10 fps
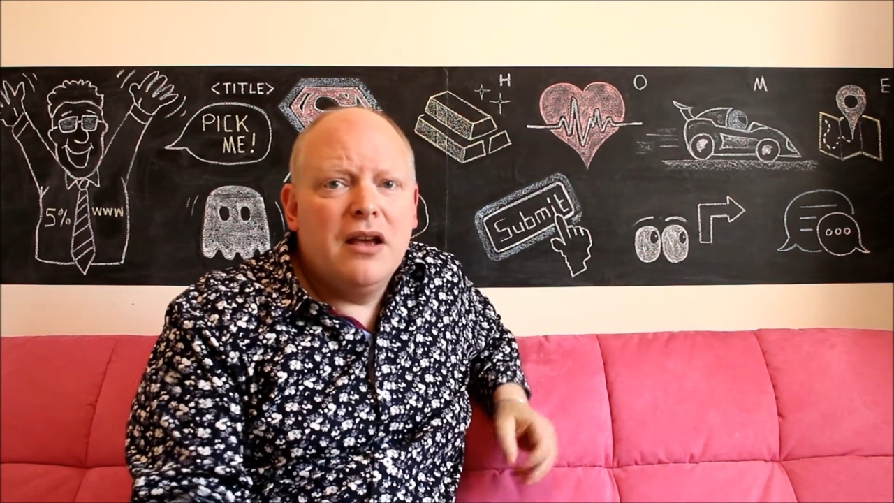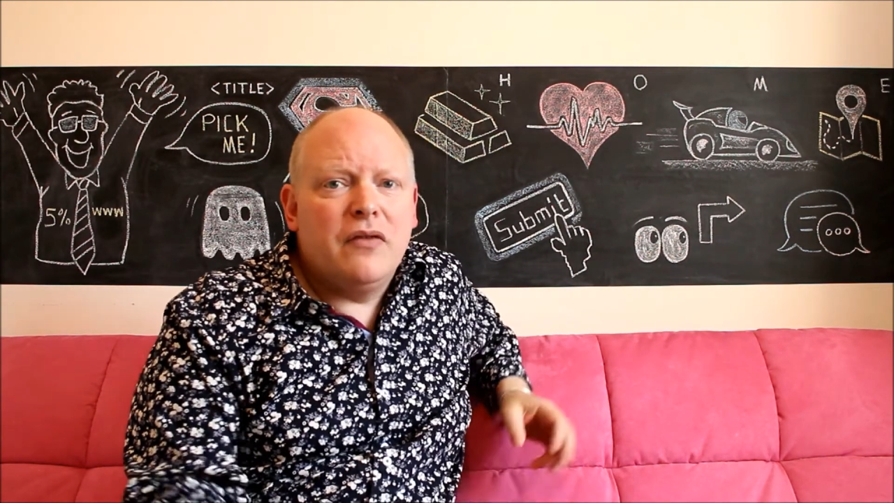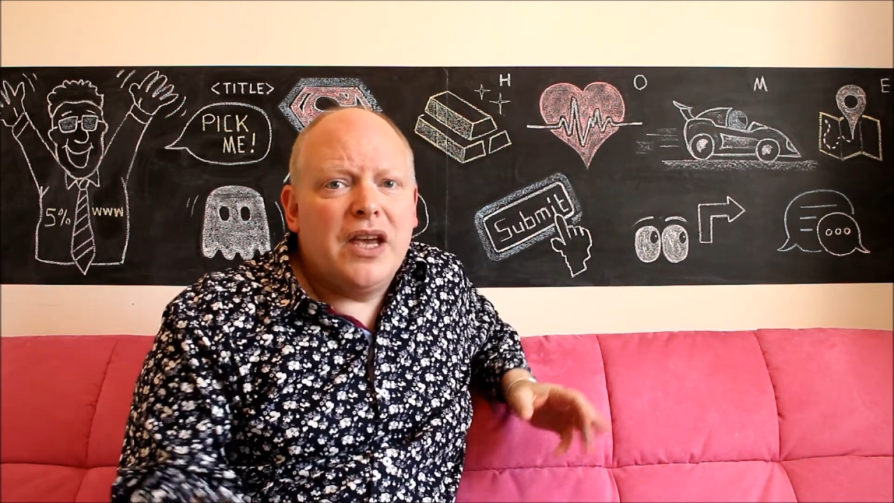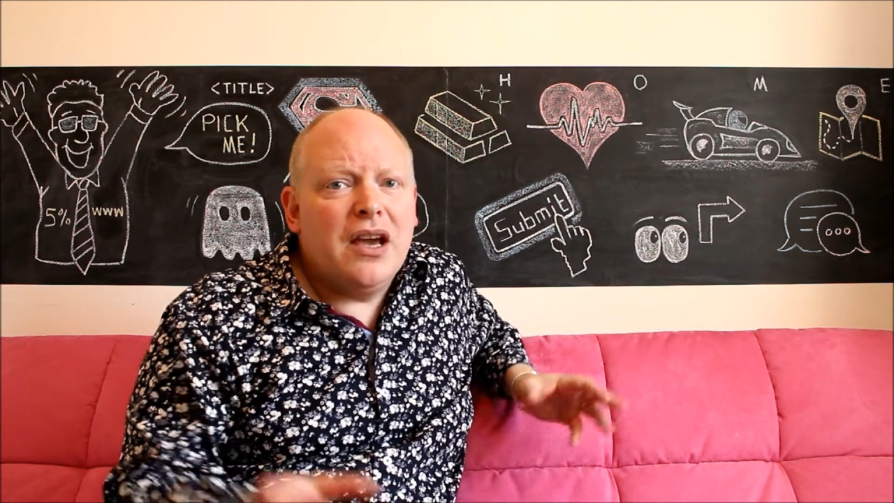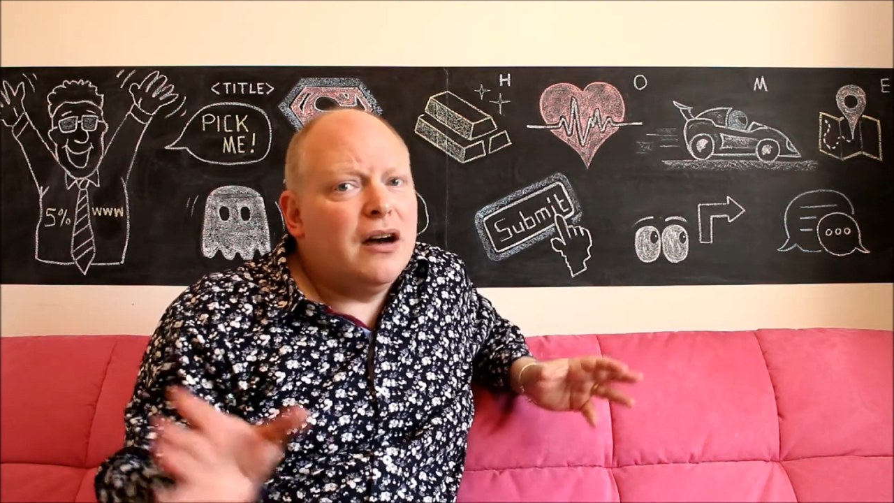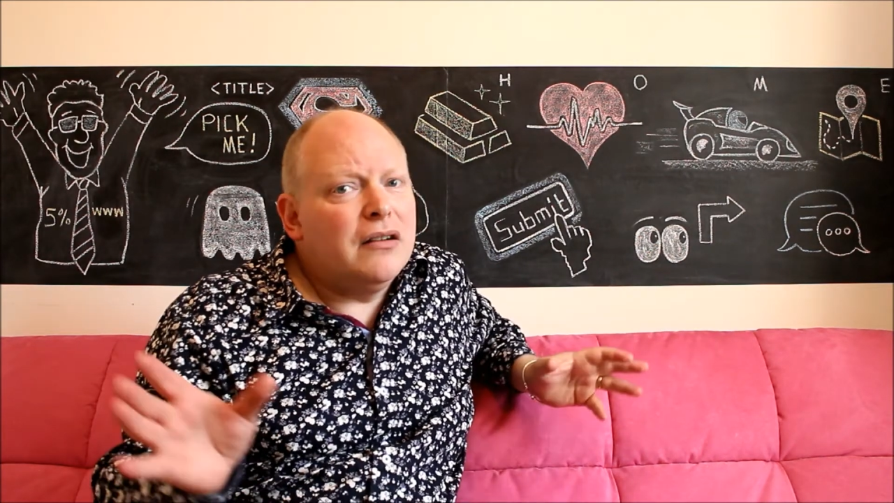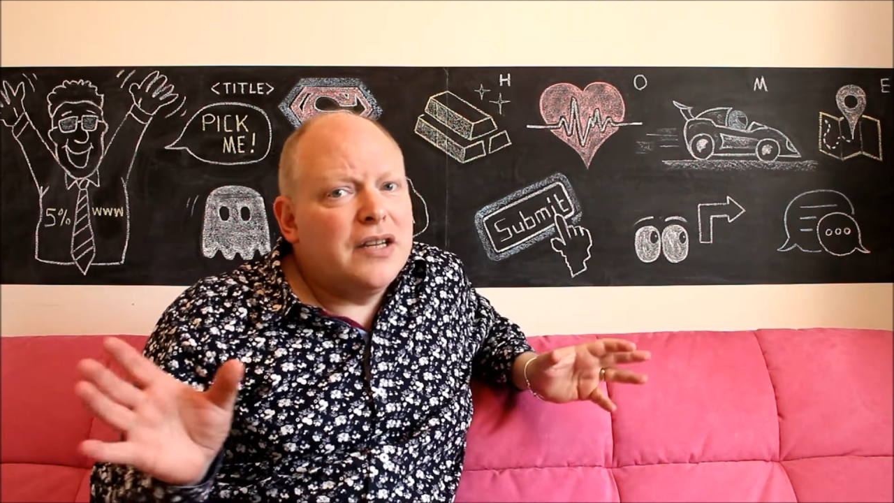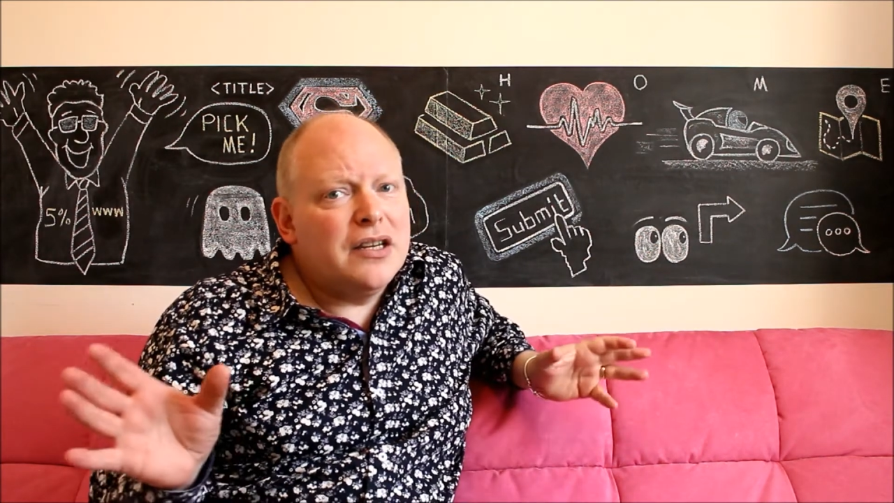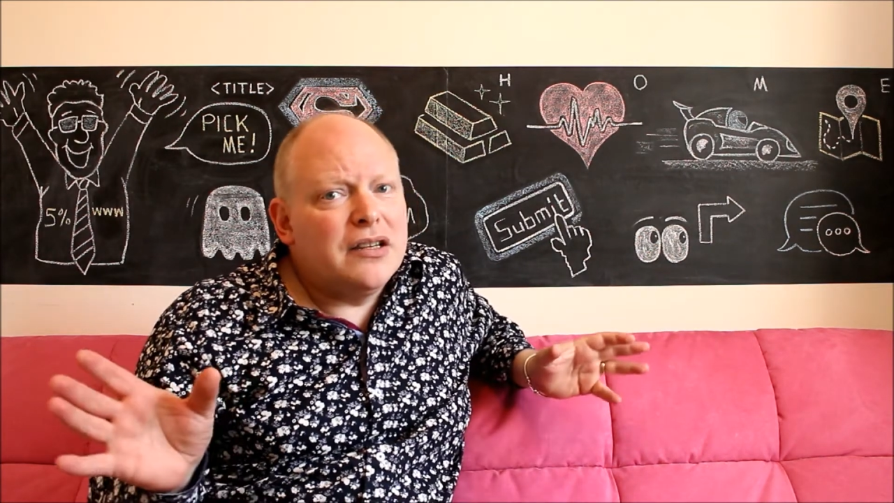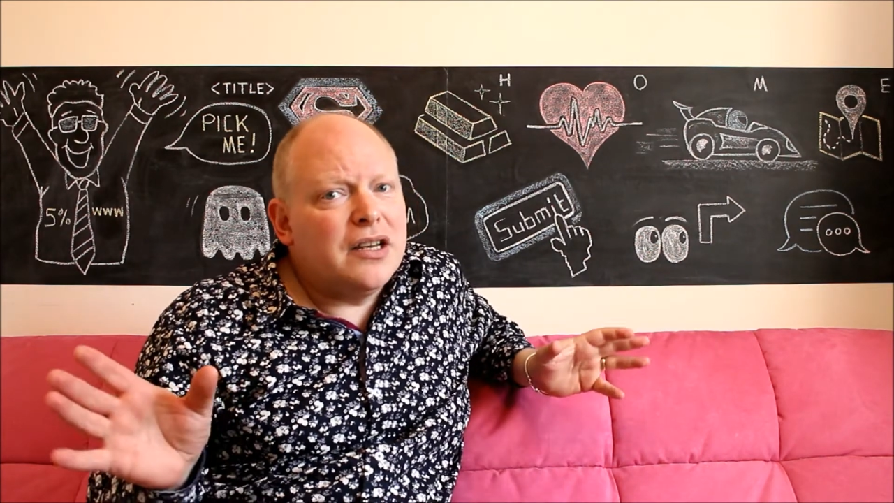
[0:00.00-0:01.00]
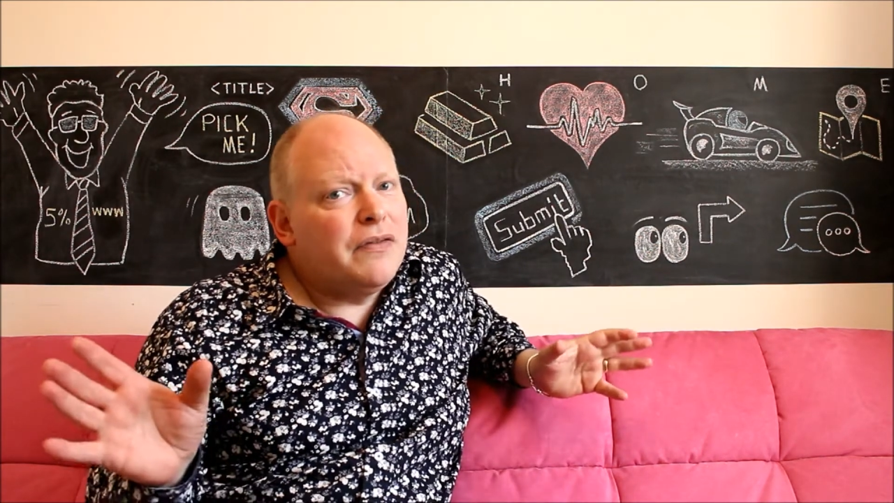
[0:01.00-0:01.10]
the artistic,